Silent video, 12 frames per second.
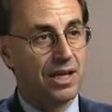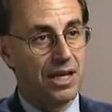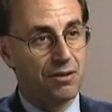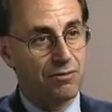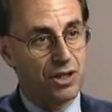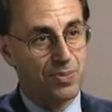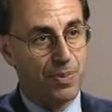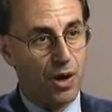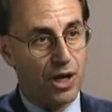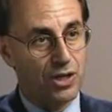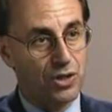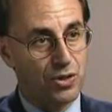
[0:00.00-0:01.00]
and
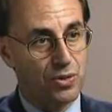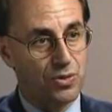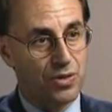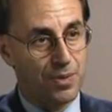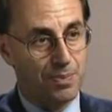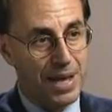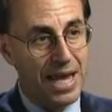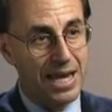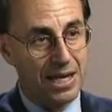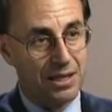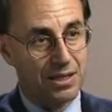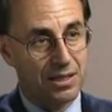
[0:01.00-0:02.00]
respond to the
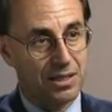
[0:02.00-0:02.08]
pain.